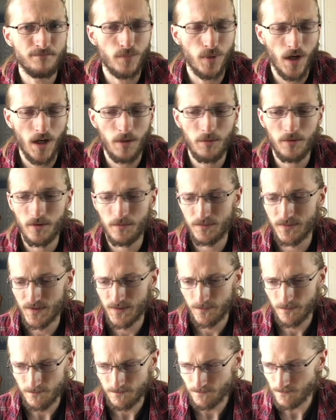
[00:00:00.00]

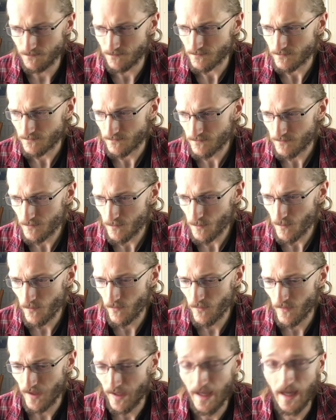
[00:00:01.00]
Problems
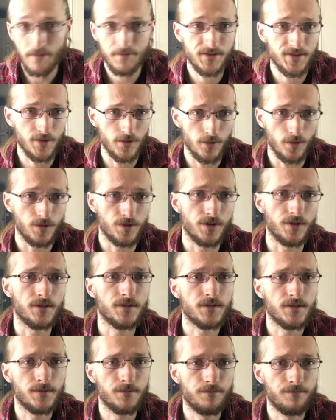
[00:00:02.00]
have
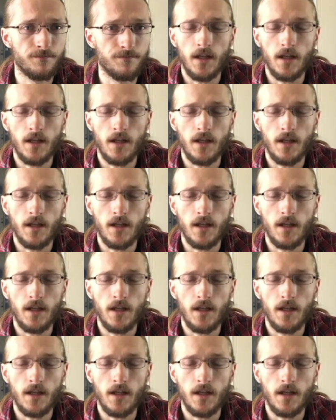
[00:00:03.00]
solutions.